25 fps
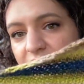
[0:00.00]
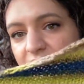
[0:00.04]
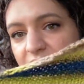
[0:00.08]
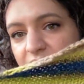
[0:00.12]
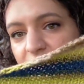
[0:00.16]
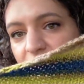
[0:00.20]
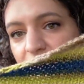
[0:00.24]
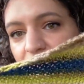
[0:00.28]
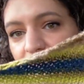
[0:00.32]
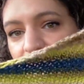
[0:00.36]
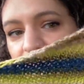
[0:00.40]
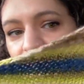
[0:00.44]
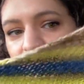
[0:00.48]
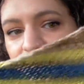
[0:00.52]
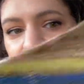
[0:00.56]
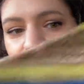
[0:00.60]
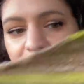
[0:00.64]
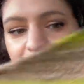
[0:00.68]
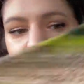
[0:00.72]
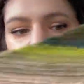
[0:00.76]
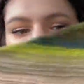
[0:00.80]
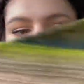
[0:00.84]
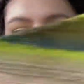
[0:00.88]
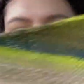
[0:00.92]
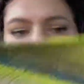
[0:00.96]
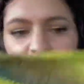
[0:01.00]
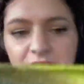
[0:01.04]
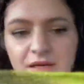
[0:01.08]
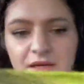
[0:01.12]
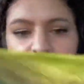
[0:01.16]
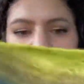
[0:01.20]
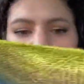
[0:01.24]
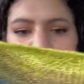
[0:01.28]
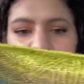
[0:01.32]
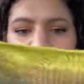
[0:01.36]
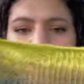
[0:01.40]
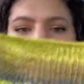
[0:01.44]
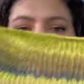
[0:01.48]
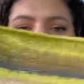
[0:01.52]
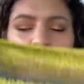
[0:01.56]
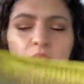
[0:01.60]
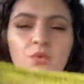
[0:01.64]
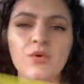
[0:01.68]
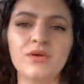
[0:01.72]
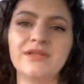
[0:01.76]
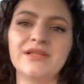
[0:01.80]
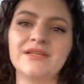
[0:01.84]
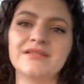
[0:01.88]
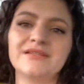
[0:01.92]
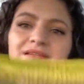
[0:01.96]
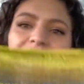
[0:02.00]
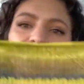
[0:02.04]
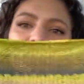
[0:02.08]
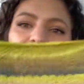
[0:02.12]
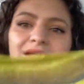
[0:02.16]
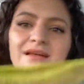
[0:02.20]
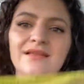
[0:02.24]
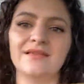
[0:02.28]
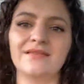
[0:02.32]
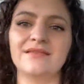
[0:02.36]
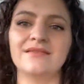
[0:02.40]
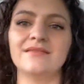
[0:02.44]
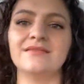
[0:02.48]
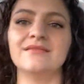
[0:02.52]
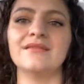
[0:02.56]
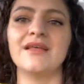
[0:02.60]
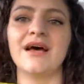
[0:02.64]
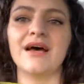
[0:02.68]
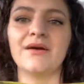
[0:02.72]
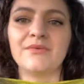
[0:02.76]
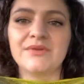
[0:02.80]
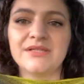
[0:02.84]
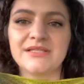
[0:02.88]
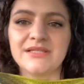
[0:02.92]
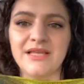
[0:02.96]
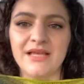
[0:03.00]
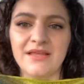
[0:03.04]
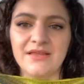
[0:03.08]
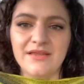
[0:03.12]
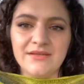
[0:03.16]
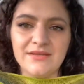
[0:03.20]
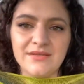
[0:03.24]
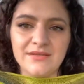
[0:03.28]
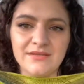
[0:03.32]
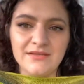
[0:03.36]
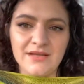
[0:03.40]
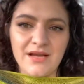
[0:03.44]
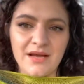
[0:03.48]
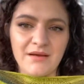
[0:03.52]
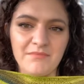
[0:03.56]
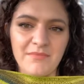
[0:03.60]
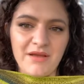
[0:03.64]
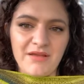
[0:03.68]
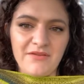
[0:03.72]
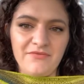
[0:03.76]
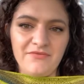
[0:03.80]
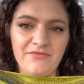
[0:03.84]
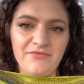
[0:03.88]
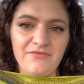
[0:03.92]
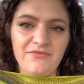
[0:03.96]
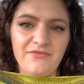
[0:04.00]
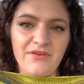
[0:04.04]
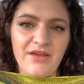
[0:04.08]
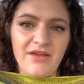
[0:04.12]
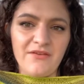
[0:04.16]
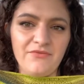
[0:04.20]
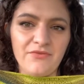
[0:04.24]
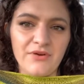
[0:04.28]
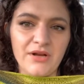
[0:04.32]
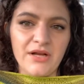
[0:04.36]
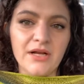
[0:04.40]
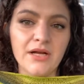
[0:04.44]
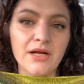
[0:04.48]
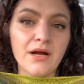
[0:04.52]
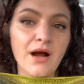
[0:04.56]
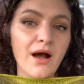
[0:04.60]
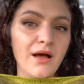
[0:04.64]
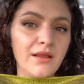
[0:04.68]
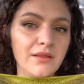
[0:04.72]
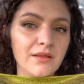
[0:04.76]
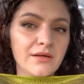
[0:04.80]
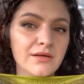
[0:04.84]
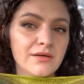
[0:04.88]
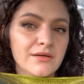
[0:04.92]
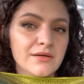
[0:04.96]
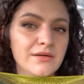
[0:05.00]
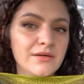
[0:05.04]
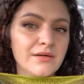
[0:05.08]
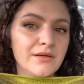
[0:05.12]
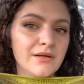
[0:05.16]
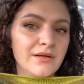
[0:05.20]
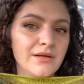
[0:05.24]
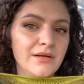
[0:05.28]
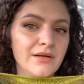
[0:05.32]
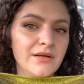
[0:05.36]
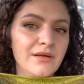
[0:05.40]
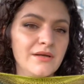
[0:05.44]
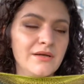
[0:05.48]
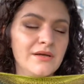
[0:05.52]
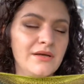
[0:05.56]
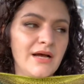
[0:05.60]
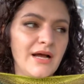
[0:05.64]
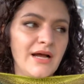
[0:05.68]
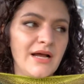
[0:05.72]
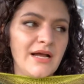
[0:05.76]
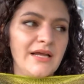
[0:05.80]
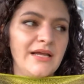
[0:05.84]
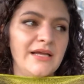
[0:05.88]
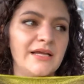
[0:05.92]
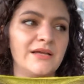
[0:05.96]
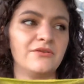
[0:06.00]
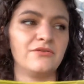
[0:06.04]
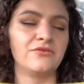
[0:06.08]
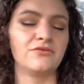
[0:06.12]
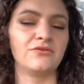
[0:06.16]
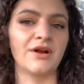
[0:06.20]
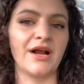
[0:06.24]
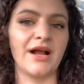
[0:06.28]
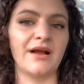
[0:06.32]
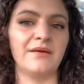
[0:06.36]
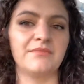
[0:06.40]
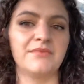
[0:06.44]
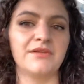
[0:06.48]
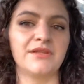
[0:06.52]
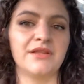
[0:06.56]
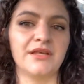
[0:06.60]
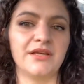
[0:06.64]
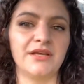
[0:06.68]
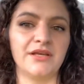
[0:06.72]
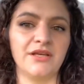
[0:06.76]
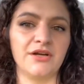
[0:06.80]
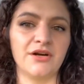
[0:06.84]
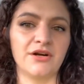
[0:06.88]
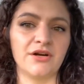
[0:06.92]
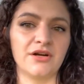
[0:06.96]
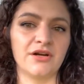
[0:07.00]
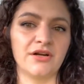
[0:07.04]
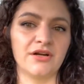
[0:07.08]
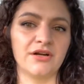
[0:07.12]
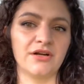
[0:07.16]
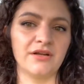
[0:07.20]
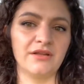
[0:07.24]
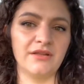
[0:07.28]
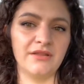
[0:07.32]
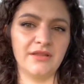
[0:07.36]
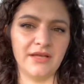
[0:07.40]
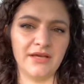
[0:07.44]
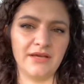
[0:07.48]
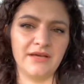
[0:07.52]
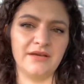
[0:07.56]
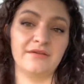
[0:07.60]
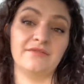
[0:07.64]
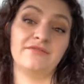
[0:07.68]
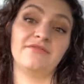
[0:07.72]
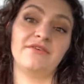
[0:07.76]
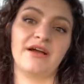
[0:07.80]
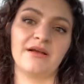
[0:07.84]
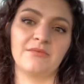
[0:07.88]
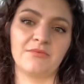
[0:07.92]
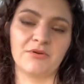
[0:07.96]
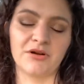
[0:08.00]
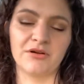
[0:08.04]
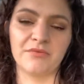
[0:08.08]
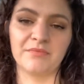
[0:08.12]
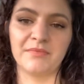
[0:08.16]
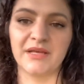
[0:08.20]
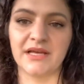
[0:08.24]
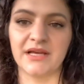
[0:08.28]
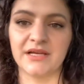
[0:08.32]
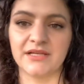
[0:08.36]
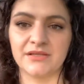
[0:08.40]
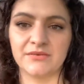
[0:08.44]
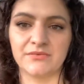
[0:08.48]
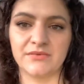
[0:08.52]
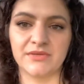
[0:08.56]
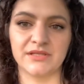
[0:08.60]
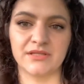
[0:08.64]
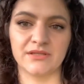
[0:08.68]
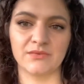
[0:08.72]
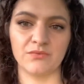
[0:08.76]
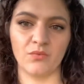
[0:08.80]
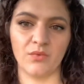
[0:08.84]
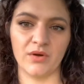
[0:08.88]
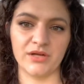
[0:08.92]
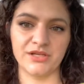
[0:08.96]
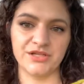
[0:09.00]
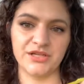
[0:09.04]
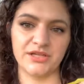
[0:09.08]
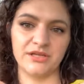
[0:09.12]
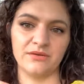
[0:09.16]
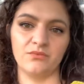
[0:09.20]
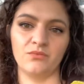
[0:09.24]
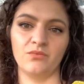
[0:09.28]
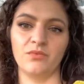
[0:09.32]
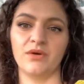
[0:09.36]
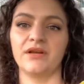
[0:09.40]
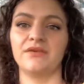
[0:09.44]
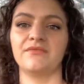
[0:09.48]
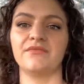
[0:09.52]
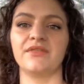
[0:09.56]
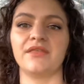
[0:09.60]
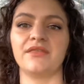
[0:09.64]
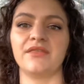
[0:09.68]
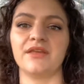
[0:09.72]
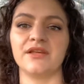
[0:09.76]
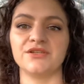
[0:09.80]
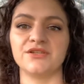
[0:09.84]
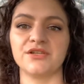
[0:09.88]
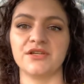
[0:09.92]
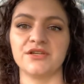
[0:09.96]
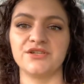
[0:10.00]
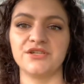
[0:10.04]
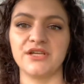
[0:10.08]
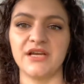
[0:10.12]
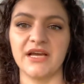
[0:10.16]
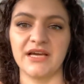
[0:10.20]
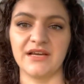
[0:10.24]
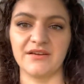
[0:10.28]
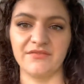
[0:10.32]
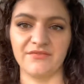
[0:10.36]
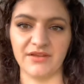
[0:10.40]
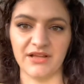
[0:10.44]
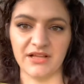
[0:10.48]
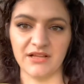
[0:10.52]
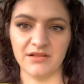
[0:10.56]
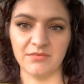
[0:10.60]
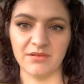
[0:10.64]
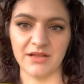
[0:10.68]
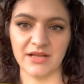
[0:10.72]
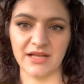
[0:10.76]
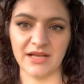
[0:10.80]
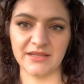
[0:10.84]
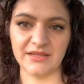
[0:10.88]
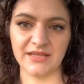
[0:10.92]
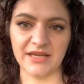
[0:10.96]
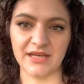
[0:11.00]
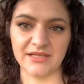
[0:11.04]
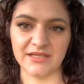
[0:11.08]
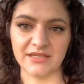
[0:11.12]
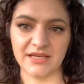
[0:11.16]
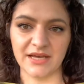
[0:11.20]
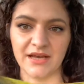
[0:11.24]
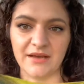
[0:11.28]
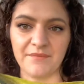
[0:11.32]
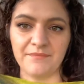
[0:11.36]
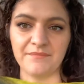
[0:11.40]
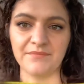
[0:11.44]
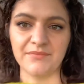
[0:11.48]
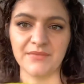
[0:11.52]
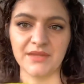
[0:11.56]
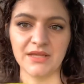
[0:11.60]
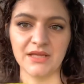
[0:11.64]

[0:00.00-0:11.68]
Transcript: So I haven't worn this a ton. I would say this is not my favorite color. I grabbed the fiber because it was one of the things that she had available at that time.